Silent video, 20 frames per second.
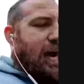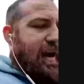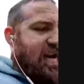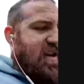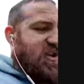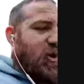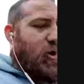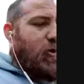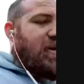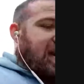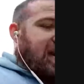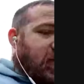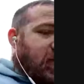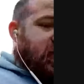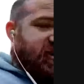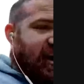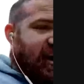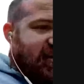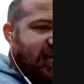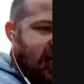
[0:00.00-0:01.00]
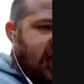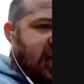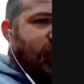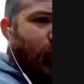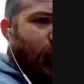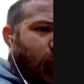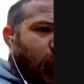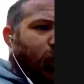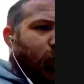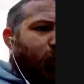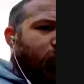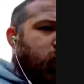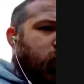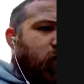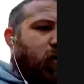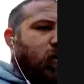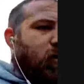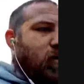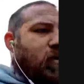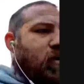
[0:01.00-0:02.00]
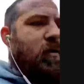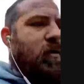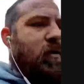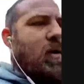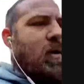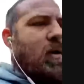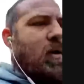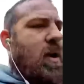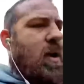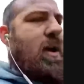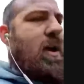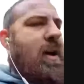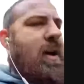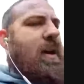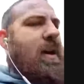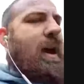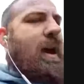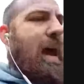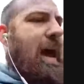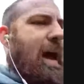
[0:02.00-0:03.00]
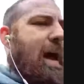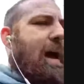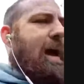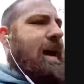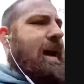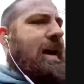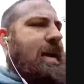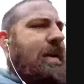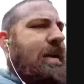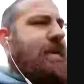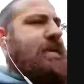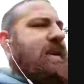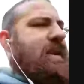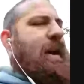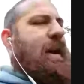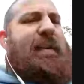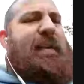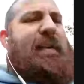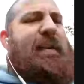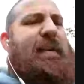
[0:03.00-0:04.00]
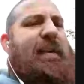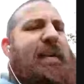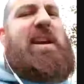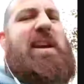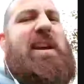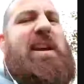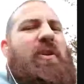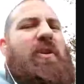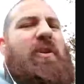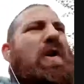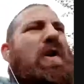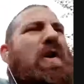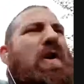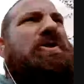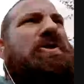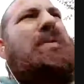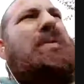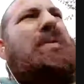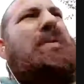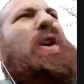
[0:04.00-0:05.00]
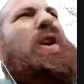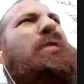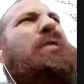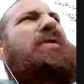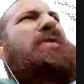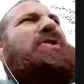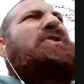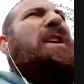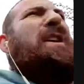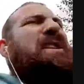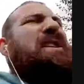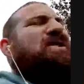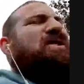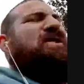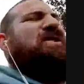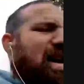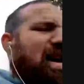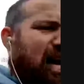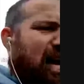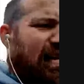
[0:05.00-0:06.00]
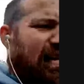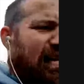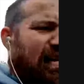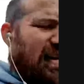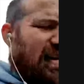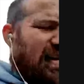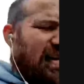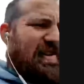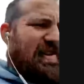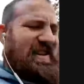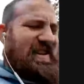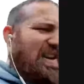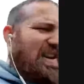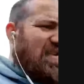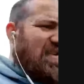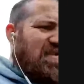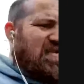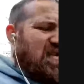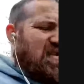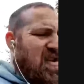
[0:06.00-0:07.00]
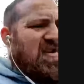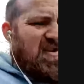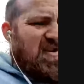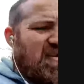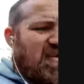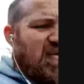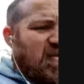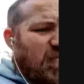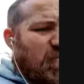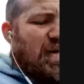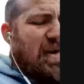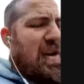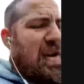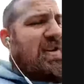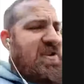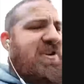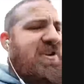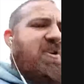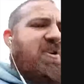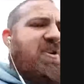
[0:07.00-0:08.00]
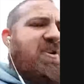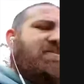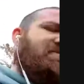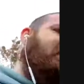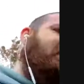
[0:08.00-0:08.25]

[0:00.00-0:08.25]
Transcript: He's already rejected Liverpool, and I think Lyon are also involved. Strangely, I think I've seen. Which,